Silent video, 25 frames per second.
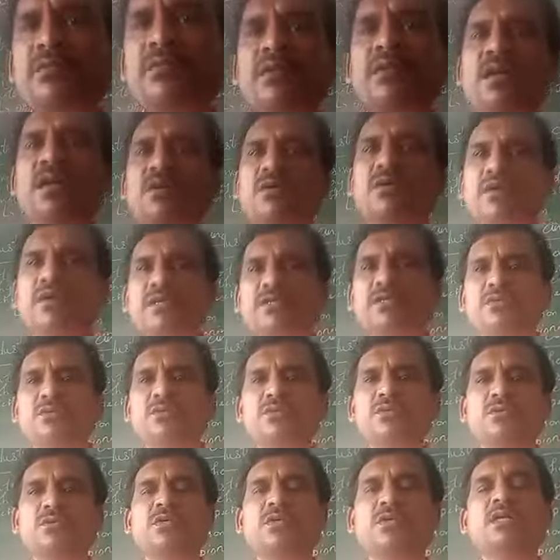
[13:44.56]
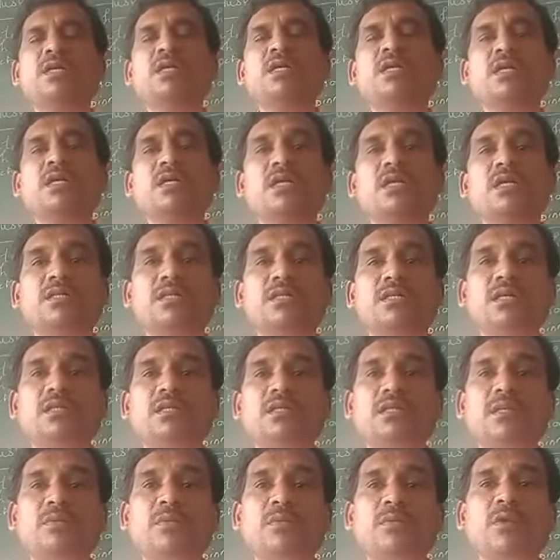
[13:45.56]
we are going to
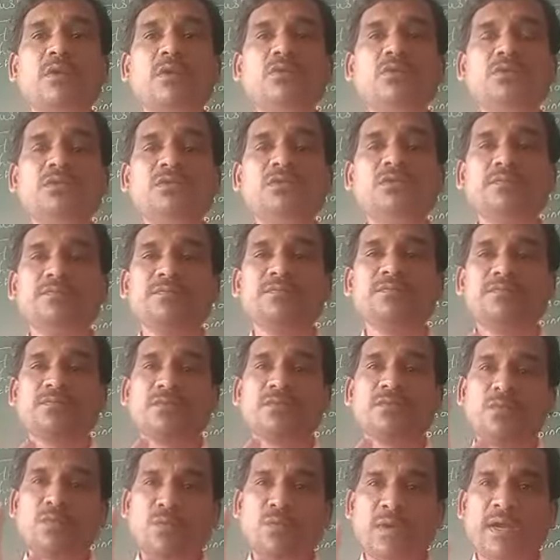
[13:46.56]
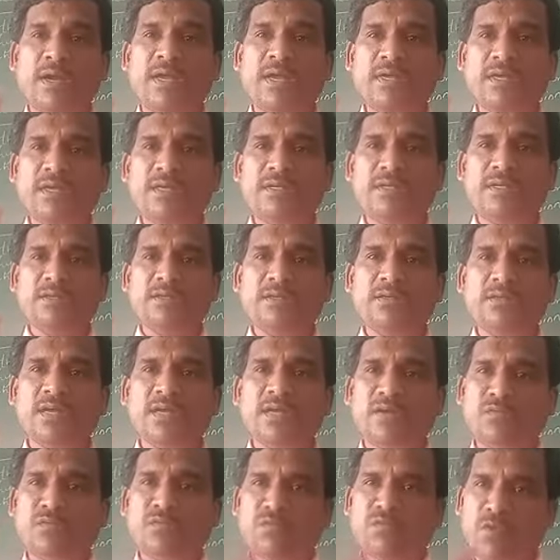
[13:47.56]
discuss about why
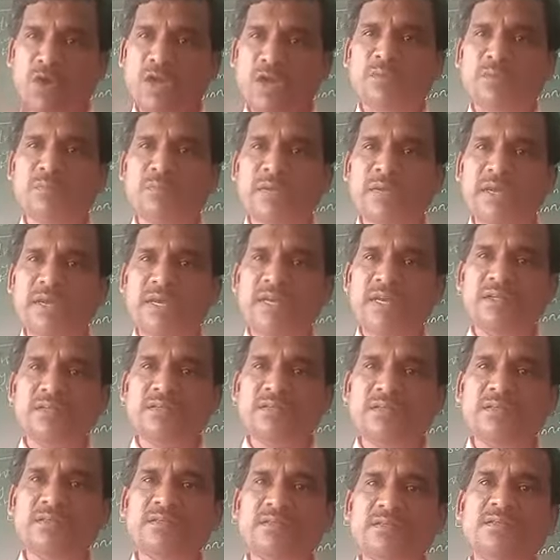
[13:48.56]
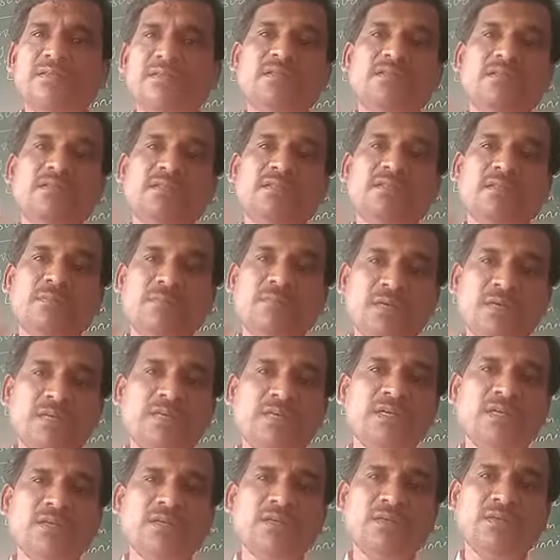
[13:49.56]
and what made the
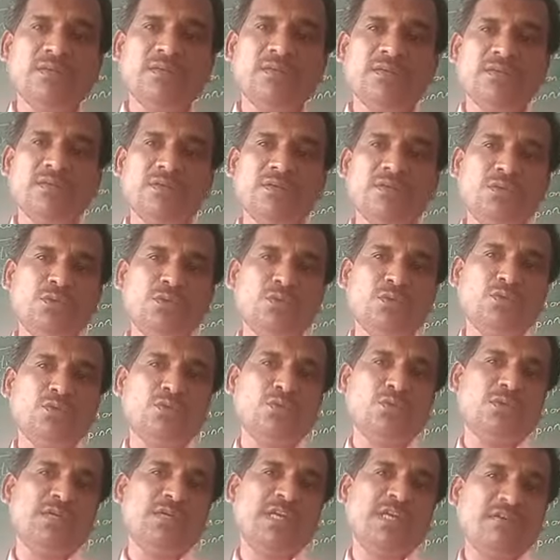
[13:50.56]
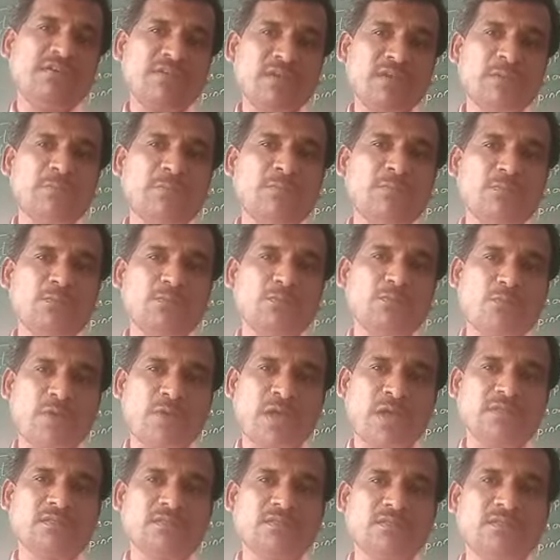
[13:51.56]
Britain to develop
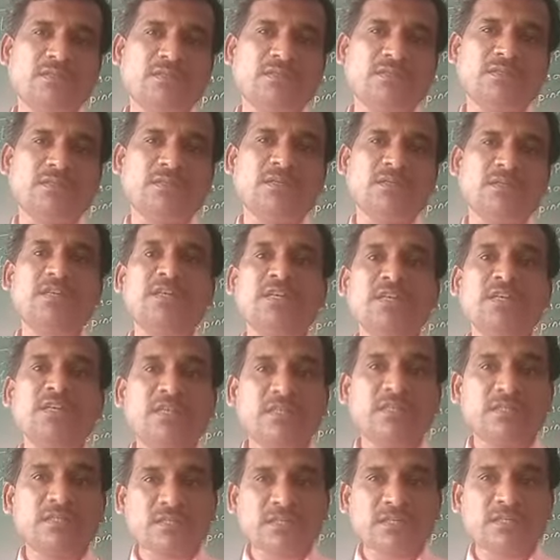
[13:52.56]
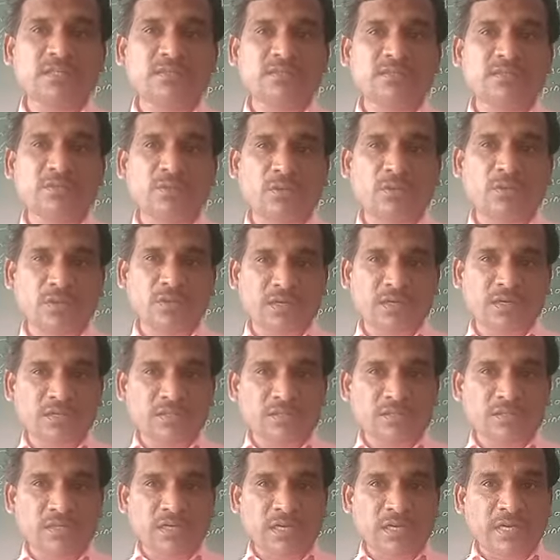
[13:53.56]
fast in industries or
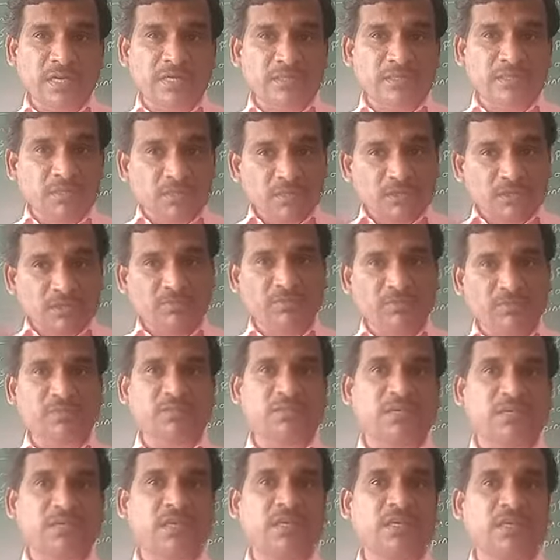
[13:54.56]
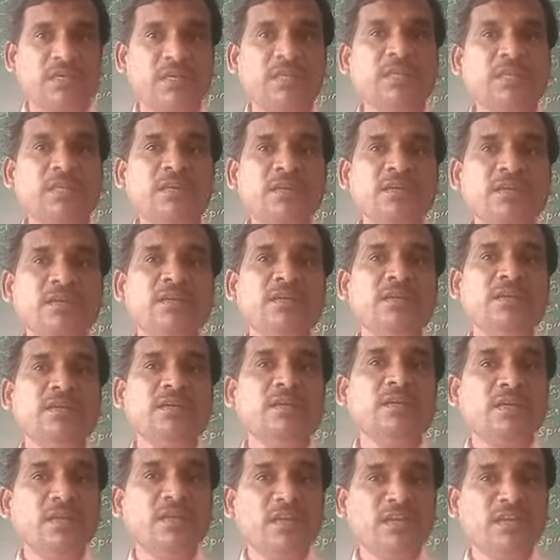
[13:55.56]
industrialization first started in
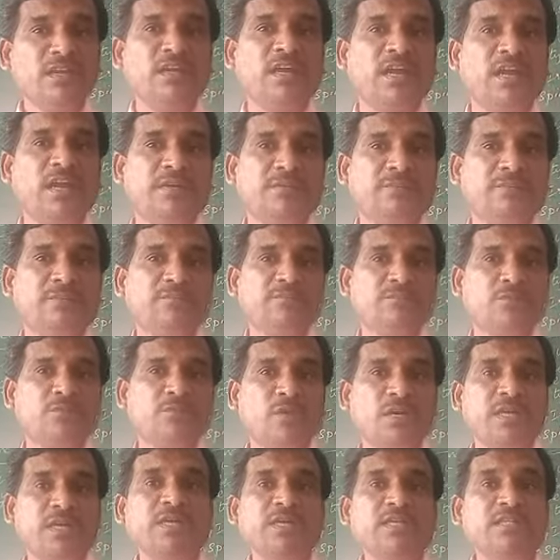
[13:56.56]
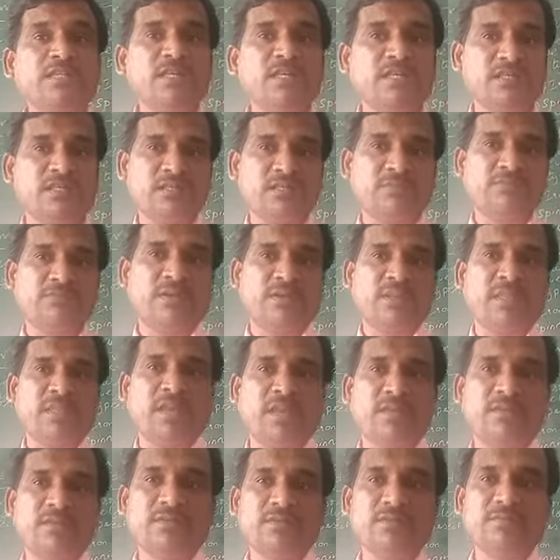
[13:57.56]
England. Reasons for
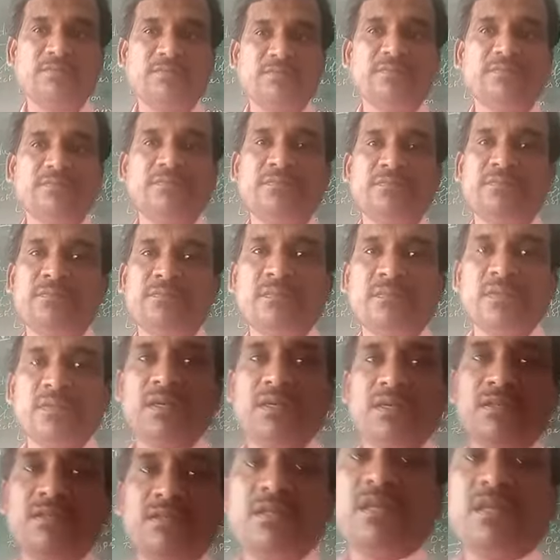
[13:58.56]
that. Is it